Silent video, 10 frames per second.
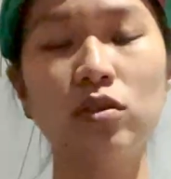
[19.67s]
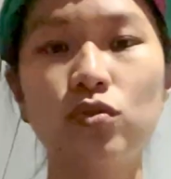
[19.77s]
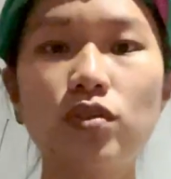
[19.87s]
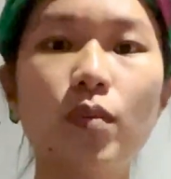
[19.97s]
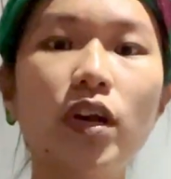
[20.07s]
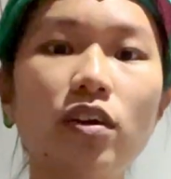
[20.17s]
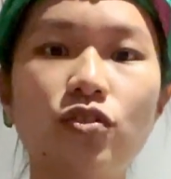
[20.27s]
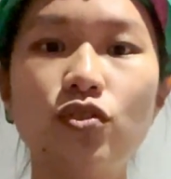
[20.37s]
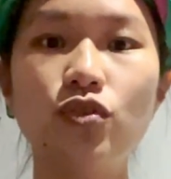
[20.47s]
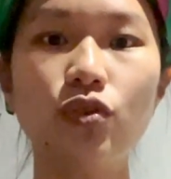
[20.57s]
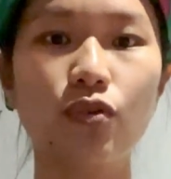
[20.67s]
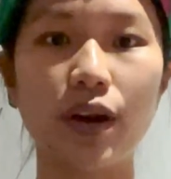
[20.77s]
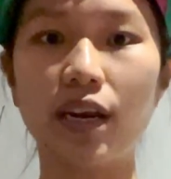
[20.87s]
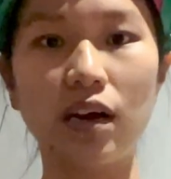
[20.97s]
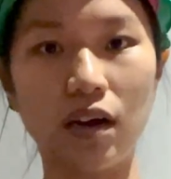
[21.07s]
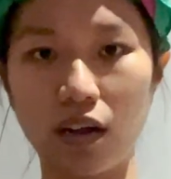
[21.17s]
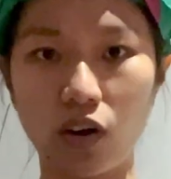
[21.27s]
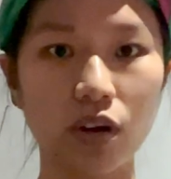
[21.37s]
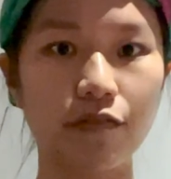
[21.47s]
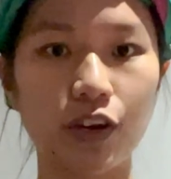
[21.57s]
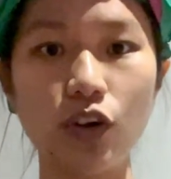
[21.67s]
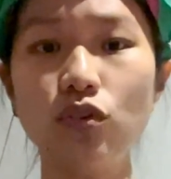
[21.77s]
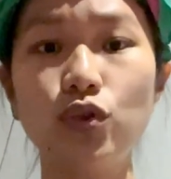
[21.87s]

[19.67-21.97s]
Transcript: So someone asked to create a longer video